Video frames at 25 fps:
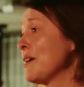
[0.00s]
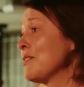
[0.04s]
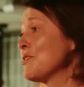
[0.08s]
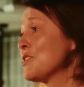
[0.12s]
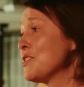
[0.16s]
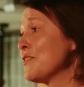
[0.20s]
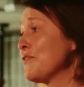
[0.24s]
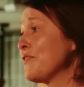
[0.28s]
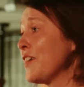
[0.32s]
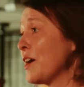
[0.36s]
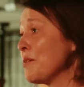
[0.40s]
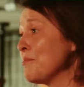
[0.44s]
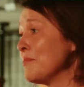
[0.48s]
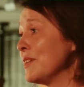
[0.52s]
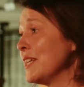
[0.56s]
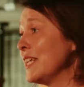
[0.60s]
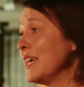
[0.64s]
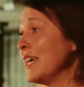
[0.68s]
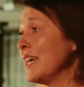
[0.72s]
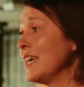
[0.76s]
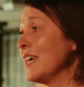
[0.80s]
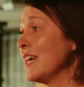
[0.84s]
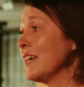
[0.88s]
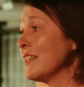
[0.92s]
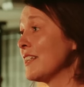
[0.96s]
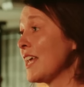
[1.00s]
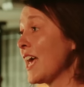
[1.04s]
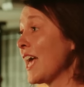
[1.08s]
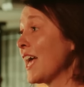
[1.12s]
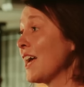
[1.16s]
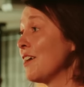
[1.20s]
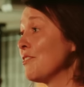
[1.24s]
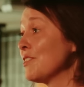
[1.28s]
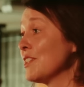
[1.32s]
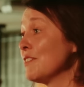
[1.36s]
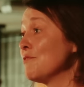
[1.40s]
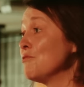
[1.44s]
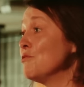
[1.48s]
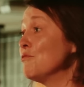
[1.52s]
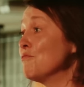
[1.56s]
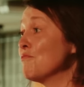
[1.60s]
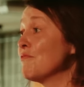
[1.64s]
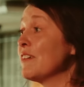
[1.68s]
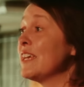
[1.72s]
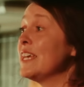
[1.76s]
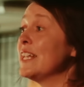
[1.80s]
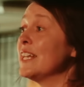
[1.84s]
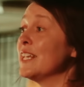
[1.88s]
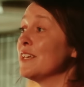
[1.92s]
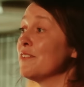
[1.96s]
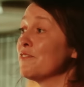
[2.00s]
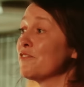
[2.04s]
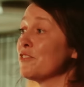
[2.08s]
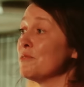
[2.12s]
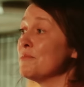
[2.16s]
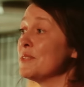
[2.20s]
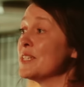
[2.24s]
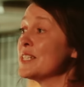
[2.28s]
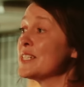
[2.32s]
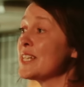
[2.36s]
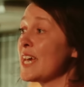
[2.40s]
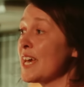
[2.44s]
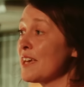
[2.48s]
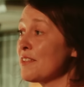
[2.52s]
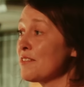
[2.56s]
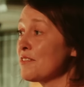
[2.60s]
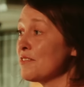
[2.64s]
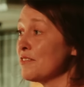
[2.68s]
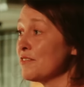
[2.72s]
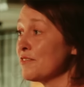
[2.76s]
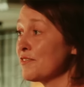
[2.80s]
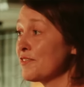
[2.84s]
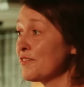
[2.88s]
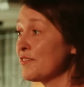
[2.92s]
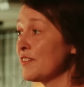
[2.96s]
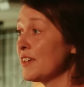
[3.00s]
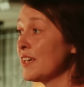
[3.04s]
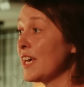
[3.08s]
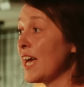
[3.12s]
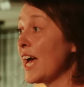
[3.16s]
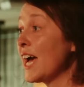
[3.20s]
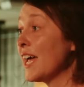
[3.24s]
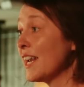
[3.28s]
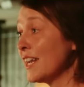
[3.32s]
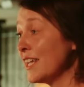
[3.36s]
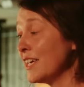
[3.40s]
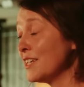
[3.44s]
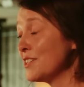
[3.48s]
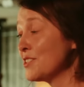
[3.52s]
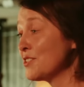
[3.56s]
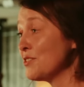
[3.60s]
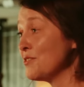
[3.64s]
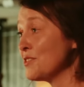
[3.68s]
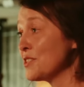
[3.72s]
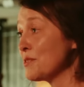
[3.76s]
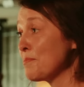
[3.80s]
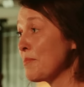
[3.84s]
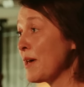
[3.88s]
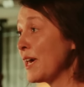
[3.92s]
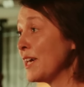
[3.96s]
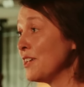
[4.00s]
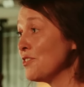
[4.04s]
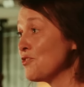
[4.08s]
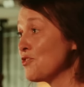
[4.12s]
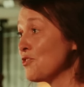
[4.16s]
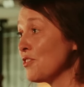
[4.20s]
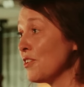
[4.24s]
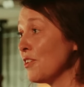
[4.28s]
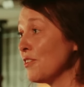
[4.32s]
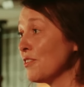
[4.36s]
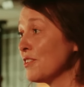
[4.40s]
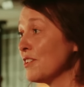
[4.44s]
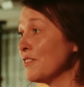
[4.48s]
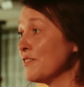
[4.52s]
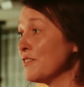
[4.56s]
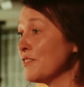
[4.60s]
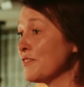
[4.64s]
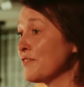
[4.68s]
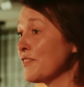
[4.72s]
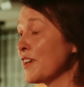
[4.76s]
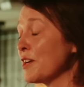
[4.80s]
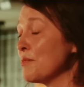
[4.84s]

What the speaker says: about a family and how they're all reeling from the death of Alex, who's the patriarch of the